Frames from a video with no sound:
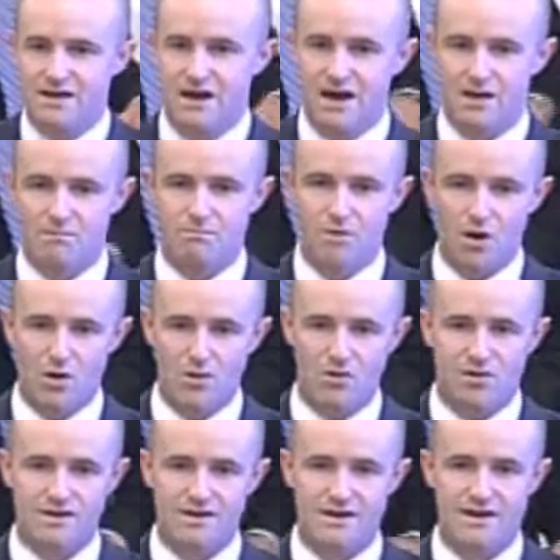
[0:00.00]

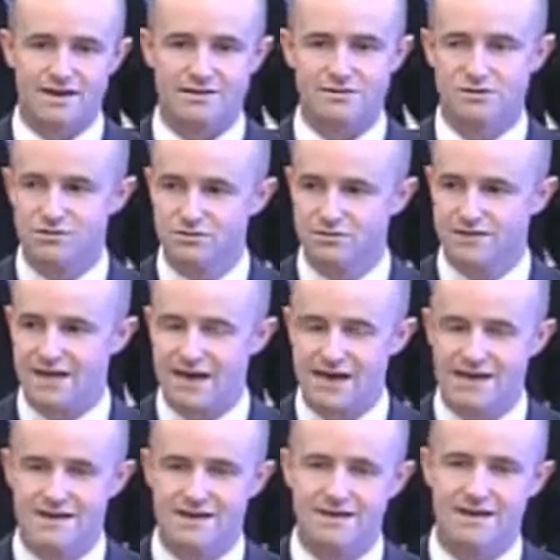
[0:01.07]
both Tuesday